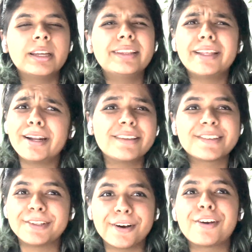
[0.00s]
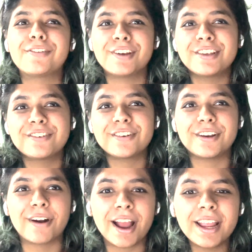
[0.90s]
That is a lot of history,
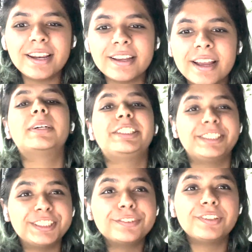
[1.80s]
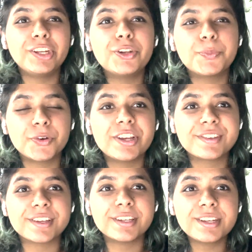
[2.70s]
right? But shifting to
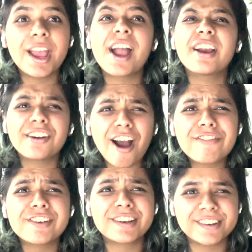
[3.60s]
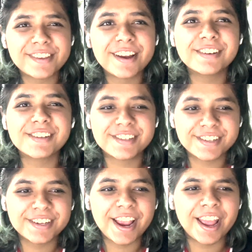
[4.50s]
present, graphic designers
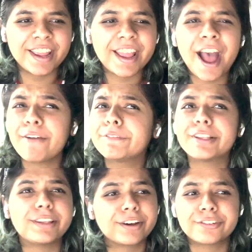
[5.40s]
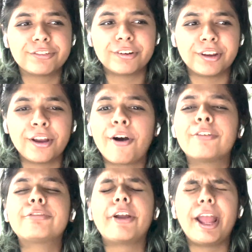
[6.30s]
today have the luxury
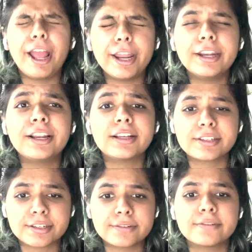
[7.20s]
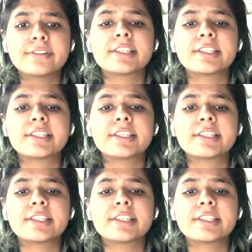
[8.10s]
of endless tools